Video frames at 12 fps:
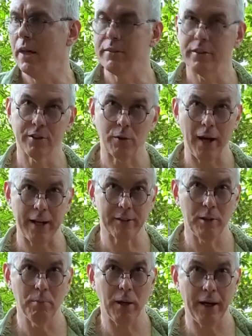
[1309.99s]

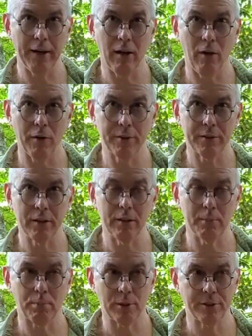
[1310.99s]
distracted by all
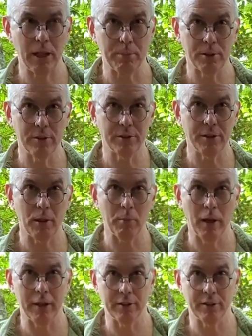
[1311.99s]
the perceptions that your
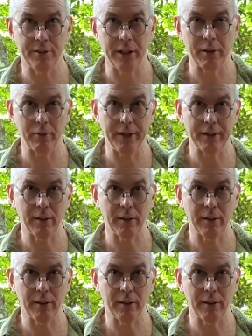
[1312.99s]
mind is generating,